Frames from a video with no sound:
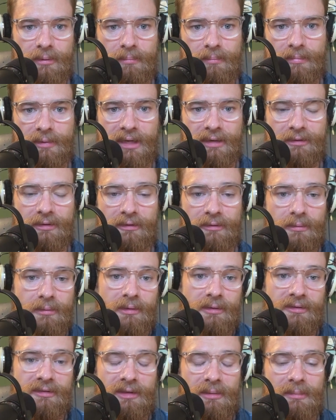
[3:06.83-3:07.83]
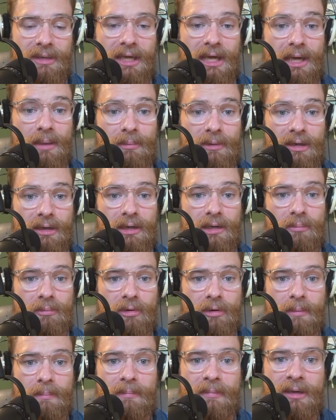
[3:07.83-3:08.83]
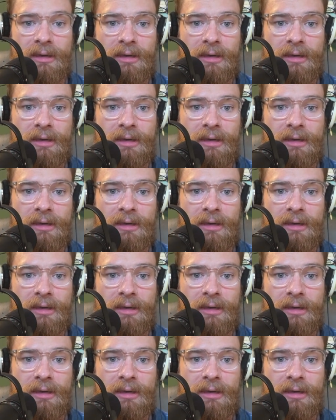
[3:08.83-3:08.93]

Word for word: And that doesn't really seem to happen anymore.